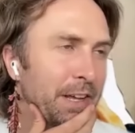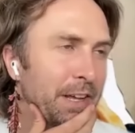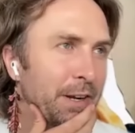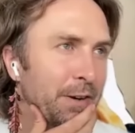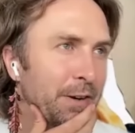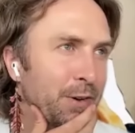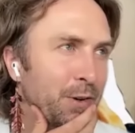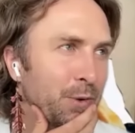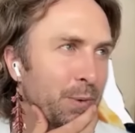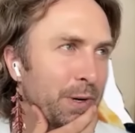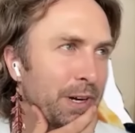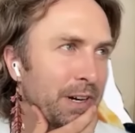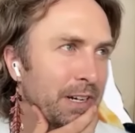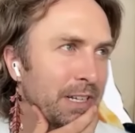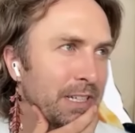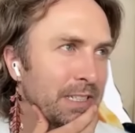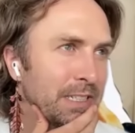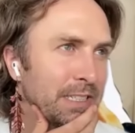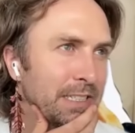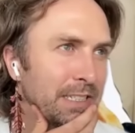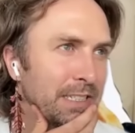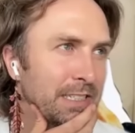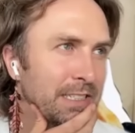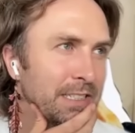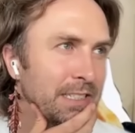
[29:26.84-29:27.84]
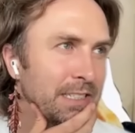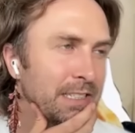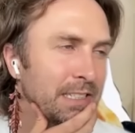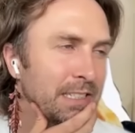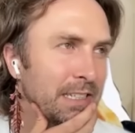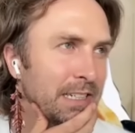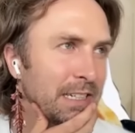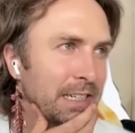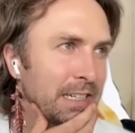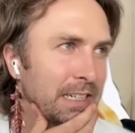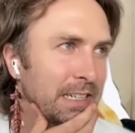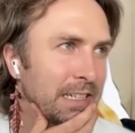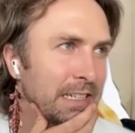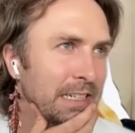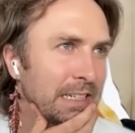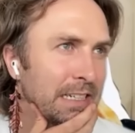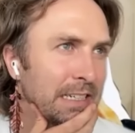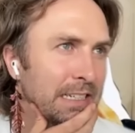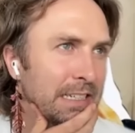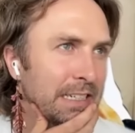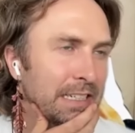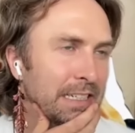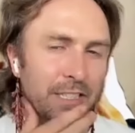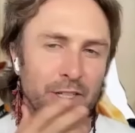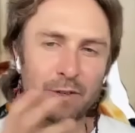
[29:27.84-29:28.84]
you know, queerness
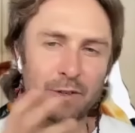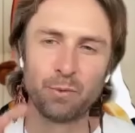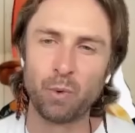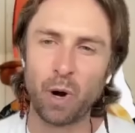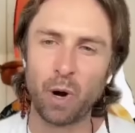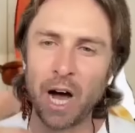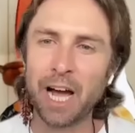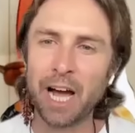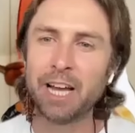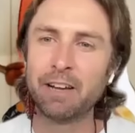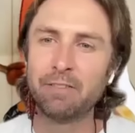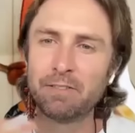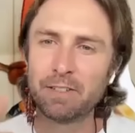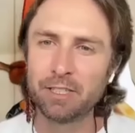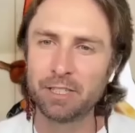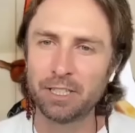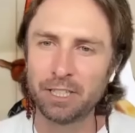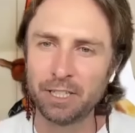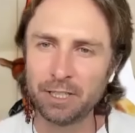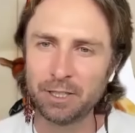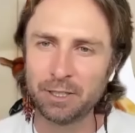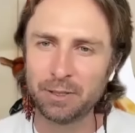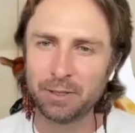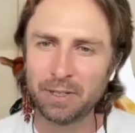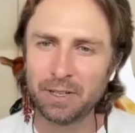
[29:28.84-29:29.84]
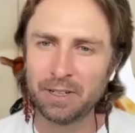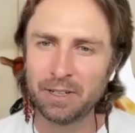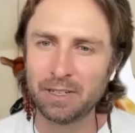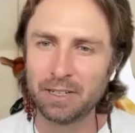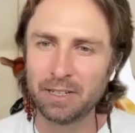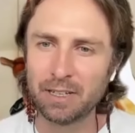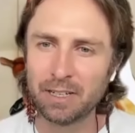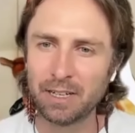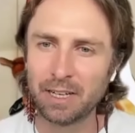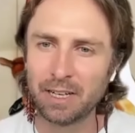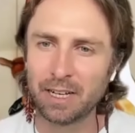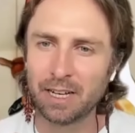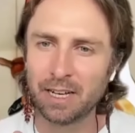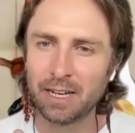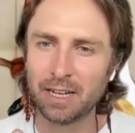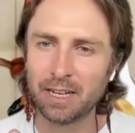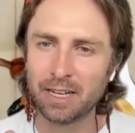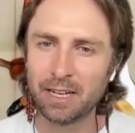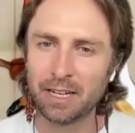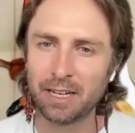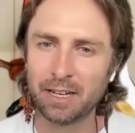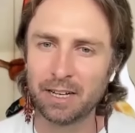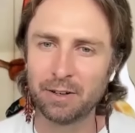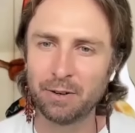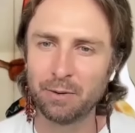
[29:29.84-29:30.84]
is arrived to,
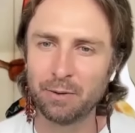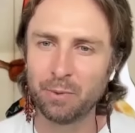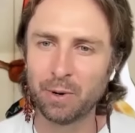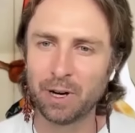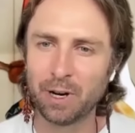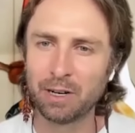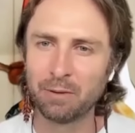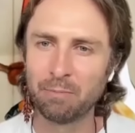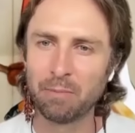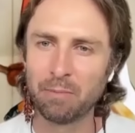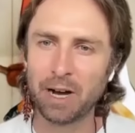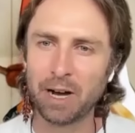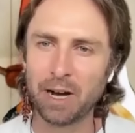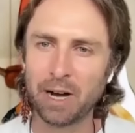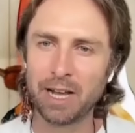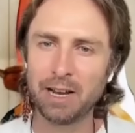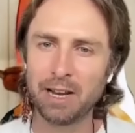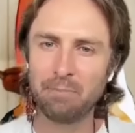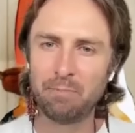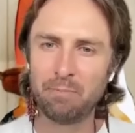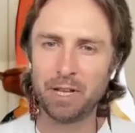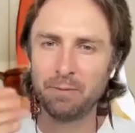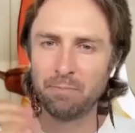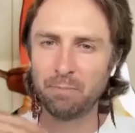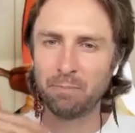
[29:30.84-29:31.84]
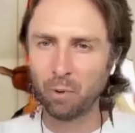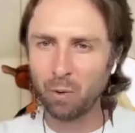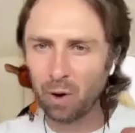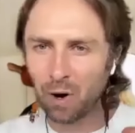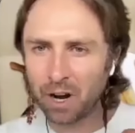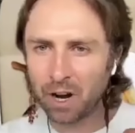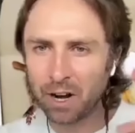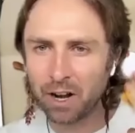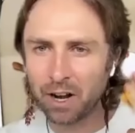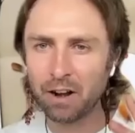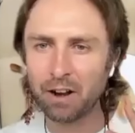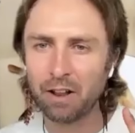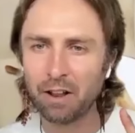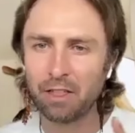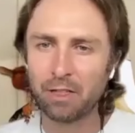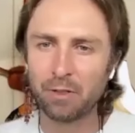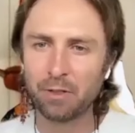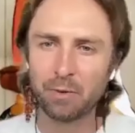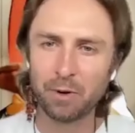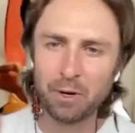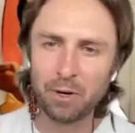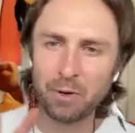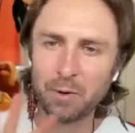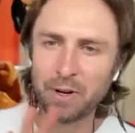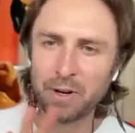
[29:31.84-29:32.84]
one might be born
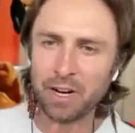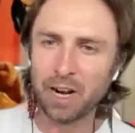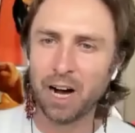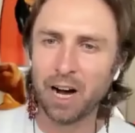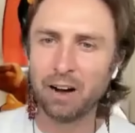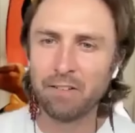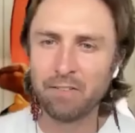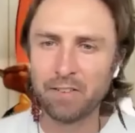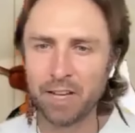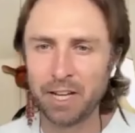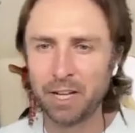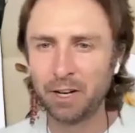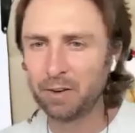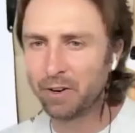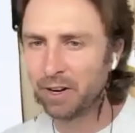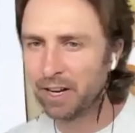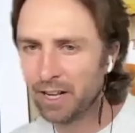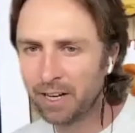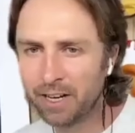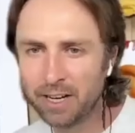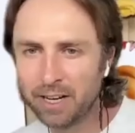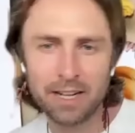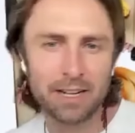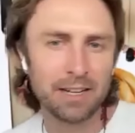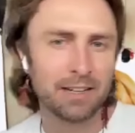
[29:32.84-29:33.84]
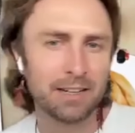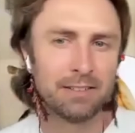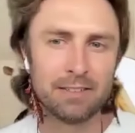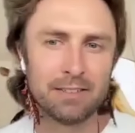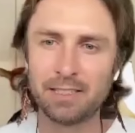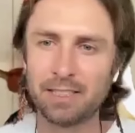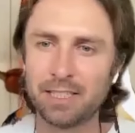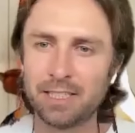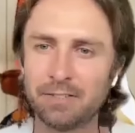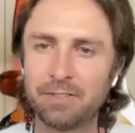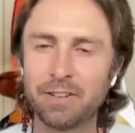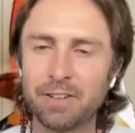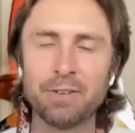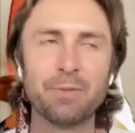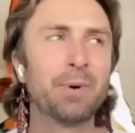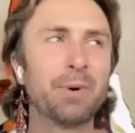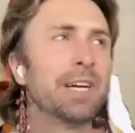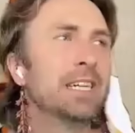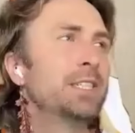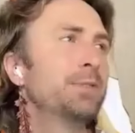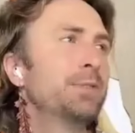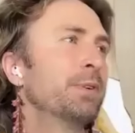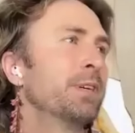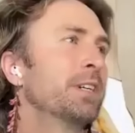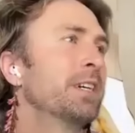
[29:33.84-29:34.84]
through and of it or in it. There's different
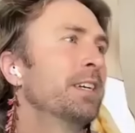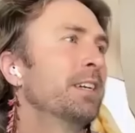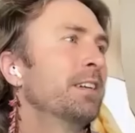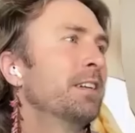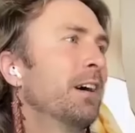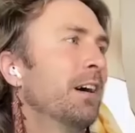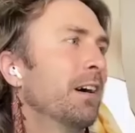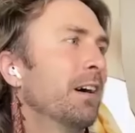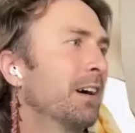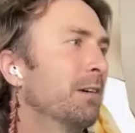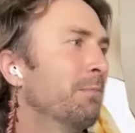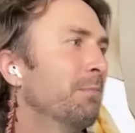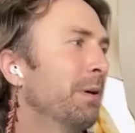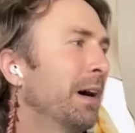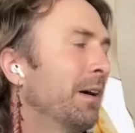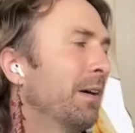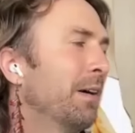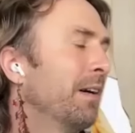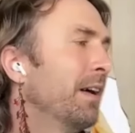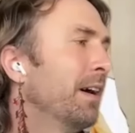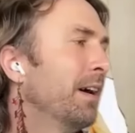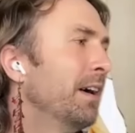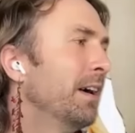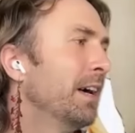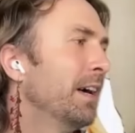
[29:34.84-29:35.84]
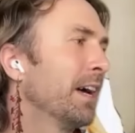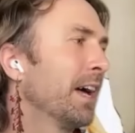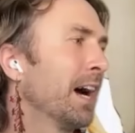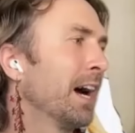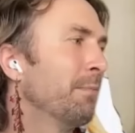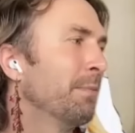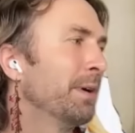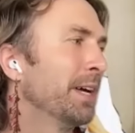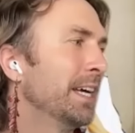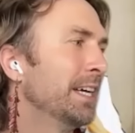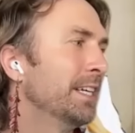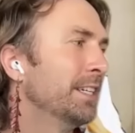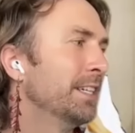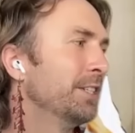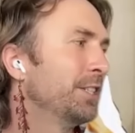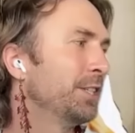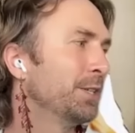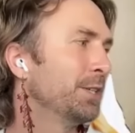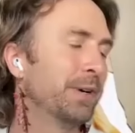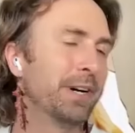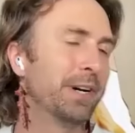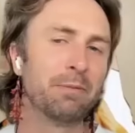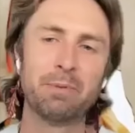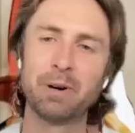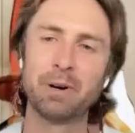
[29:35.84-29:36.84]
ways one can talk about coming
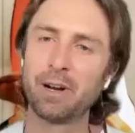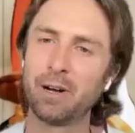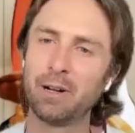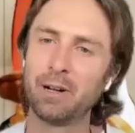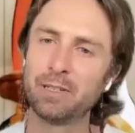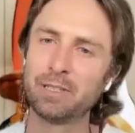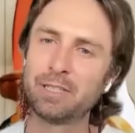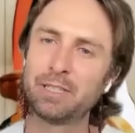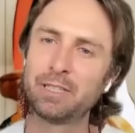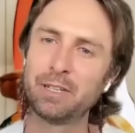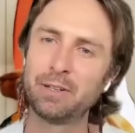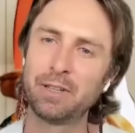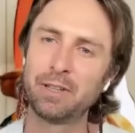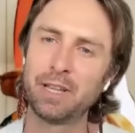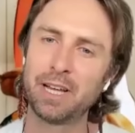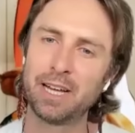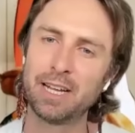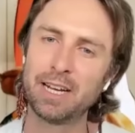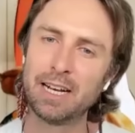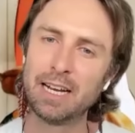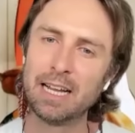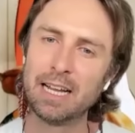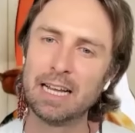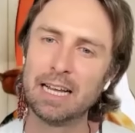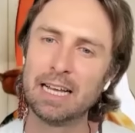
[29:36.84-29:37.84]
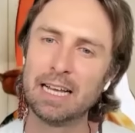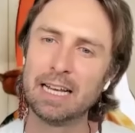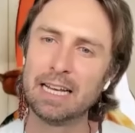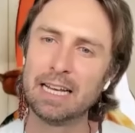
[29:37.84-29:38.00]
into it, but also that